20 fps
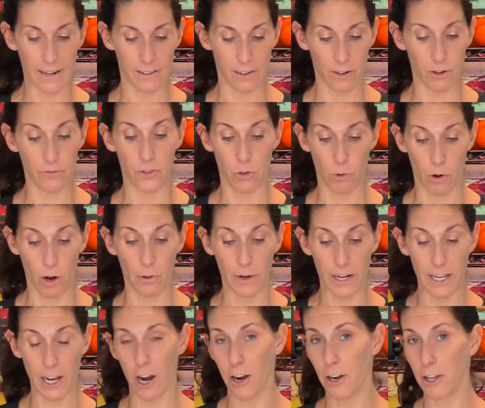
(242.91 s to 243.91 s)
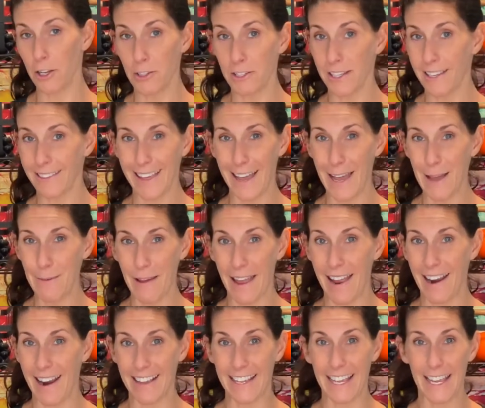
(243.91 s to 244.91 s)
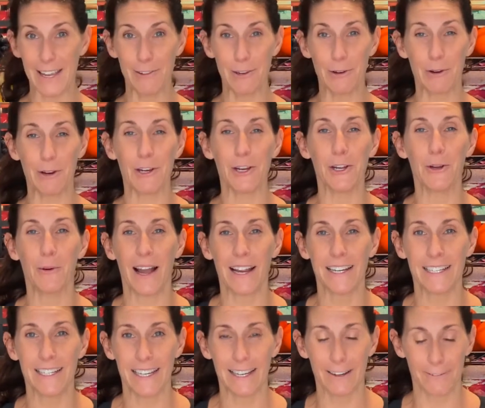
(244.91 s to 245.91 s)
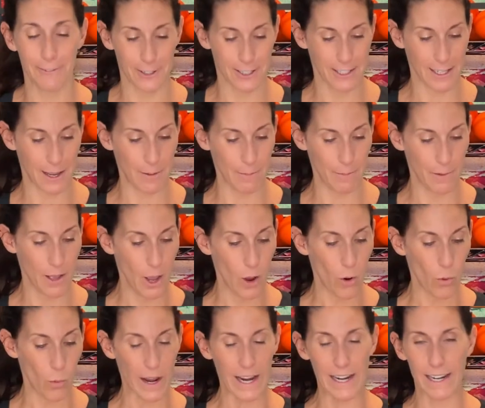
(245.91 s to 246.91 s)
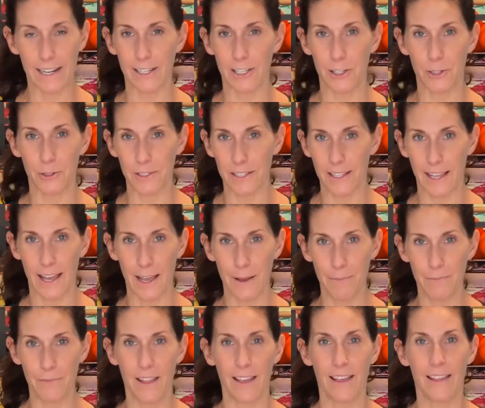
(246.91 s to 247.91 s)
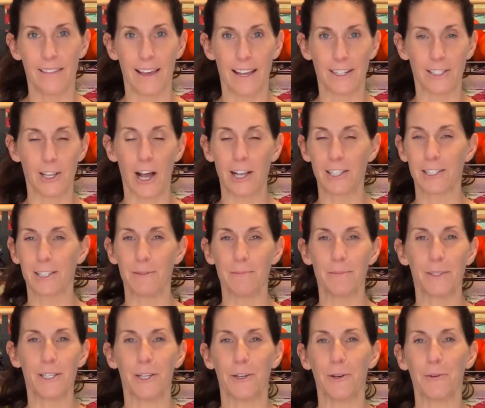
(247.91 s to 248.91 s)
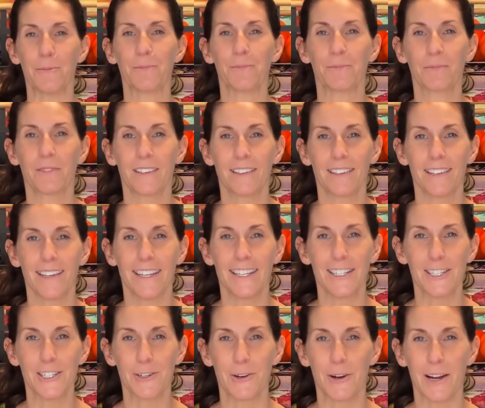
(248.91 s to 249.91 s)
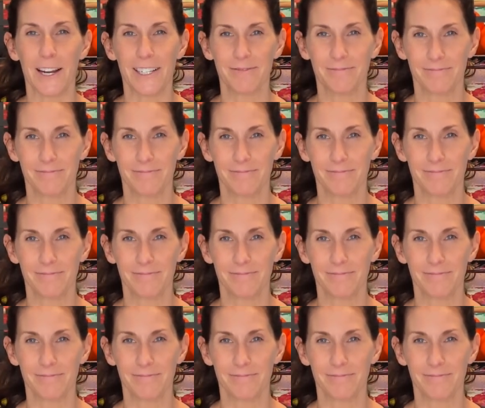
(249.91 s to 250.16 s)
if you already are using them and I gave you a new idea for some way to use them, that's awesome too. Enjoy.